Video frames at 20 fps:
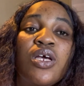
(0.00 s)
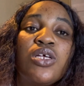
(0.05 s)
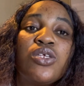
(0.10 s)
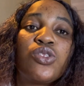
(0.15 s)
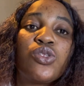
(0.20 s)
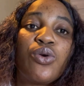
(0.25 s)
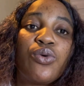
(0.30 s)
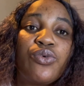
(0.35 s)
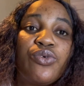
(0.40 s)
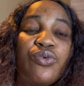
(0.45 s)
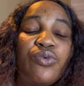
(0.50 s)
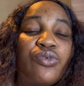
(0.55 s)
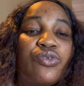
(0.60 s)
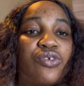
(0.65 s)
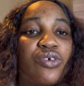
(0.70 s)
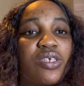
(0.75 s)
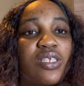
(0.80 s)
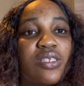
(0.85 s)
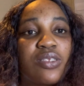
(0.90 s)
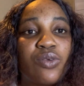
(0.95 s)
So you won't
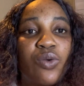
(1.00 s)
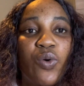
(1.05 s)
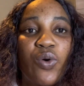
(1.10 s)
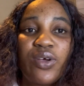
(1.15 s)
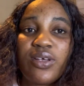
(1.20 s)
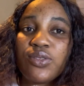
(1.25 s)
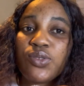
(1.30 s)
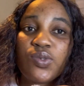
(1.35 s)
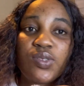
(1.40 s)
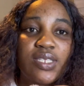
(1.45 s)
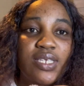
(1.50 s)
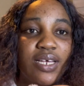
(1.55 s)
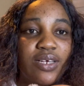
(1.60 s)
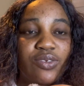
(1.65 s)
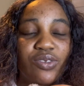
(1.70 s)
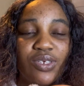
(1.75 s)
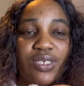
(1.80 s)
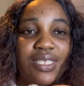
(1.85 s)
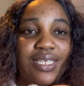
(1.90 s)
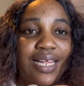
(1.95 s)
just go into
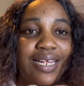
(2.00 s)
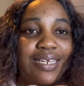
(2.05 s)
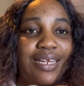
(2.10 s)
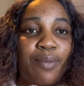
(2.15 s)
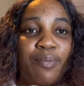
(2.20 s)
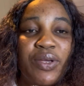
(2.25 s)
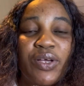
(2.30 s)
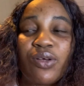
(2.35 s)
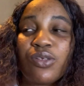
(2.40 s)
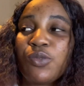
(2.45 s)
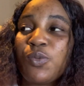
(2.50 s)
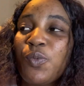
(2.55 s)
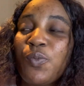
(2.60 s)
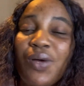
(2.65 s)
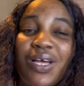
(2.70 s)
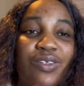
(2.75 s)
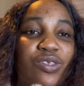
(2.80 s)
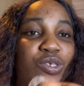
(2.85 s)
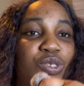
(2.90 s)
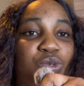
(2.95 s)
tech just like that because
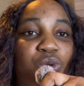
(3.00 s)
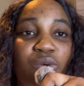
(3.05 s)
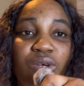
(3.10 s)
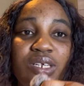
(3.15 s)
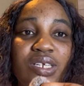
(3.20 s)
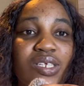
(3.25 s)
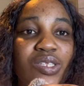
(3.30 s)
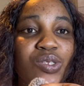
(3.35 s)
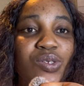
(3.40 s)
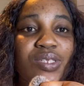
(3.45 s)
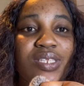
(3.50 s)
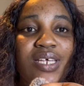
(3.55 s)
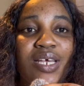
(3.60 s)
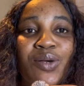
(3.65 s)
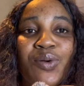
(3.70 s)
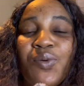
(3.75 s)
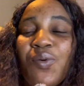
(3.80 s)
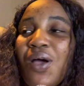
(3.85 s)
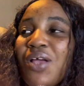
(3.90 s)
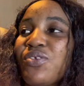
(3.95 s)
people are just going into tech.
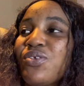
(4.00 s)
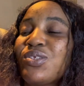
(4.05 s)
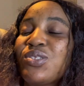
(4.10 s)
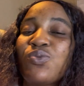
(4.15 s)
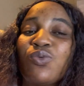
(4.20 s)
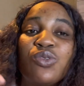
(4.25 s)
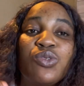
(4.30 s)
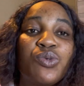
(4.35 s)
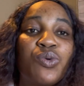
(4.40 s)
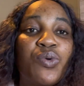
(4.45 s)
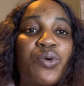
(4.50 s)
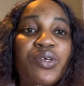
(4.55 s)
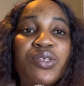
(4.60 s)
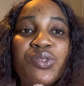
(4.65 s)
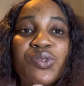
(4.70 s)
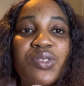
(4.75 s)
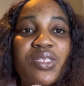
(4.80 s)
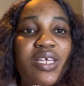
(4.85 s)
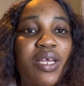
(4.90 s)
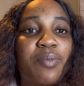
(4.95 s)
Oh, I just want to go
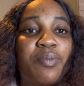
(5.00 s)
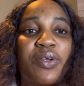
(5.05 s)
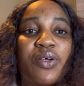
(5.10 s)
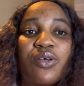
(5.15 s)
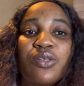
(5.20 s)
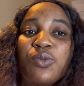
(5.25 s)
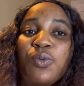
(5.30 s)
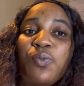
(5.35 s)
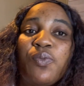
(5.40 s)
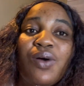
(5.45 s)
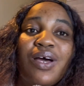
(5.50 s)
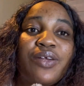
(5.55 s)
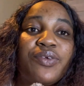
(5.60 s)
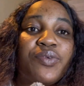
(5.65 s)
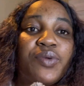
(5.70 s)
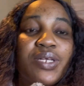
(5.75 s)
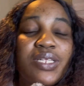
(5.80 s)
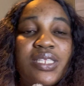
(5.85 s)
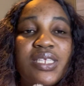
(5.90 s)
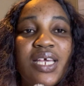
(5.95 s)
into tech because people are
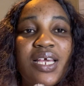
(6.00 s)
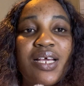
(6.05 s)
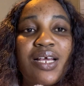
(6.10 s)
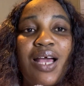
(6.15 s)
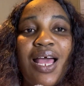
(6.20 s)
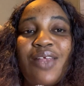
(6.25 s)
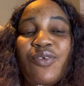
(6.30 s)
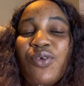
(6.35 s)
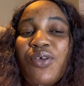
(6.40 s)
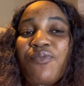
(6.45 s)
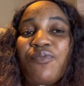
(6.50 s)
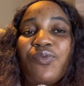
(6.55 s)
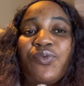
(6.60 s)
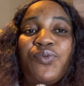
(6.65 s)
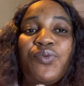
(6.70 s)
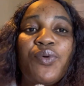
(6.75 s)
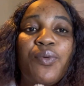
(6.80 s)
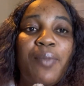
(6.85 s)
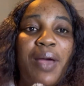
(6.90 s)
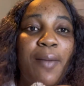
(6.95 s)
doing tech. I don't even
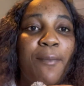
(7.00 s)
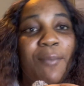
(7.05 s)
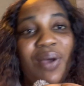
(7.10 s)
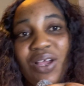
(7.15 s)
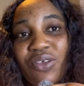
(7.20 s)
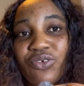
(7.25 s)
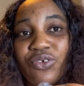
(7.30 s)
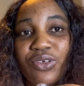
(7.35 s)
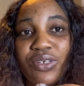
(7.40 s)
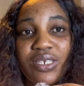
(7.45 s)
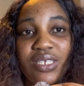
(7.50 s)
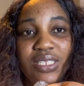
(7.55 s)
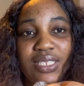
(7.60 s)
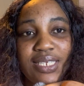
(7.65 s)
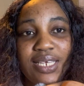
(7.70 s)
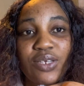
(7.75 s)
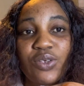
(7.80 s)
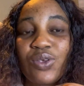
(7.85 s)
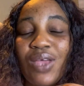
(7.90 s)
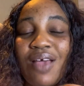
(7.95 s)
know my passion in
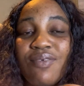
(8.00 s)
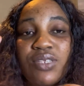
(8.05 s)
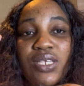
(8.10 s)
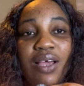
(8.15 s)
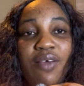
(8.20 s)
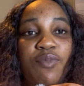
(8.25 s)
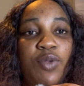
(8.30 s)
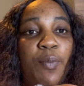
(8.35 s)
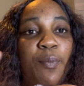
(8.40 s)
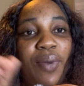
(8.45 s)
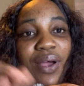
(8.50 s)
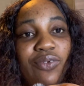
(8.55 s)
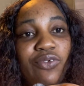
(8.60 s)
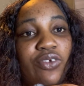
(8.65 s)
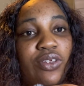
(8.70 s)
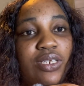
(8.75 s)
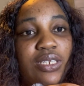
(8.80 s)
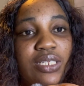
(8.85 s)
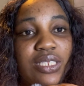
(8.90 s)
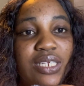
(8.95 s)
tech. You have to have a
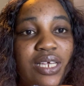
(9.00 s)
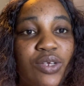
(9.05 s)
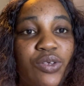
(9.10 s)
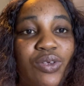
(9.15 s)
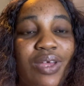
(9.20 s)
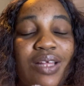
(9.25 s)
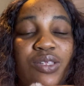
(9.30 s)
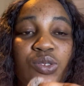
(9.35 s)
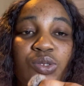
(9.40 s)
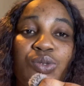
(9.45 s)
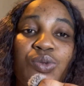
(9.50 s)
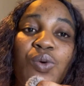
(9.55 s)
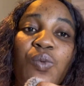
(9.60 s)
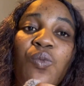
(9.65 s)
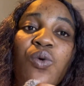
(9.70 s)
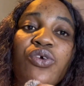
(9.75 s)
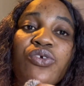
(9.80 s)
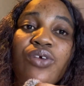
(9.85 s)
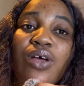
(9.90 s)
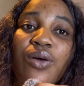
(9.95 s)
passion in tech. You have to know
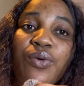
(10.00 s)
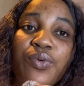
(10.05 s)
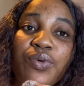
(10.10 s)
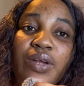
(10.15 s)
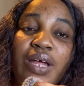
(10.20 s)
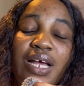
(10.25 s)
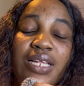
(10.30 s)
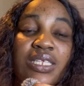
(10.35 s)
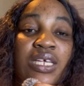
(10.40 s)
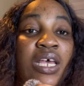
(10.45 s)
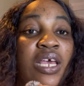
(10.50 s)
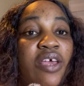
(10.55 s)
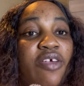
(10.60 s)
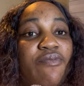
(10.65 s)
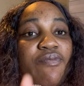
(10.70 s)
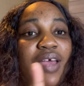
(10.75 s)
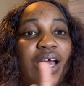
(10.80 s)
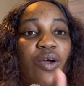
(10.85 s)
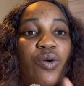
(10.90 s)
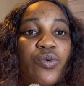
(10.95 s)
what you are good at. If
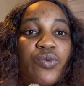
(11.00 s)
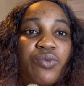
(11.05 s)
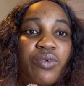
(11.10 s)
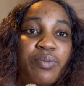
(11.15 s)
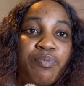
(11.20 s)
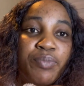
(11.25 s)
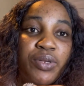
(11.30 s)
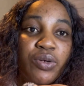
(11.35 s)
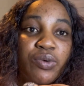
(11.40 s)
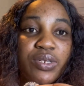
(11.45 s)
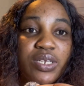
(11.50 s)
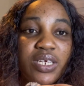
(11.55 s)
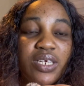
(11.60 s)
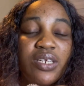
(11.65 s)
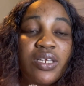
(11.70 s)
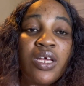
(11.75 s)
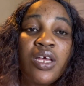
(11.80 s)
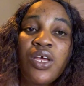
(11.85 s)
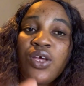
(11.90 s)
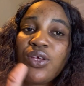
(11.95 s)
you are good with
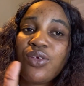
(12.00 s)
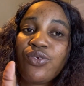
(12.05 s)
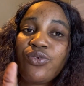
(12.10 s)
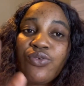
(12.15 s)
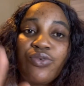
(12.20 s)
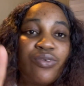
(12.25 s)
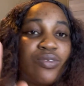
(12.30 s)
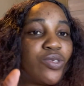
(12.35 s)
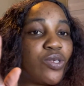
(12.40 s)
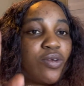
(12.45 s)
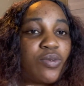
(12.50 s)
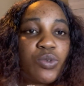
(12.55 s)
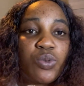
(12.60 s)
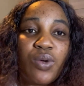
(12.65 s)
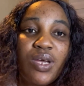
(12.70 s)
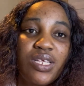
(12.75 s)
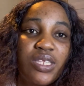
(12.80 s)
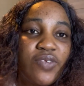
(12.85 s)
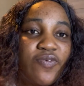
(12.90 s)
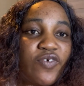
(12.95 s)
building,
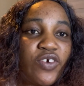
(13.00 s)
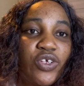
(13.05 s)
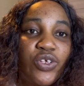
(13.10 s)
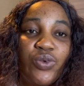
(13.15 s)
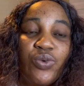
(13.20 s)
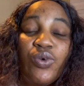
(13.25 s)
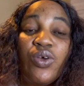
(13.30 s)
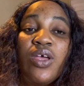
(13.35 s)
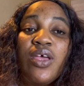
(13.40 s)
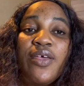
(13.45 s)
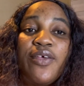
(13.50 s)
software is for you.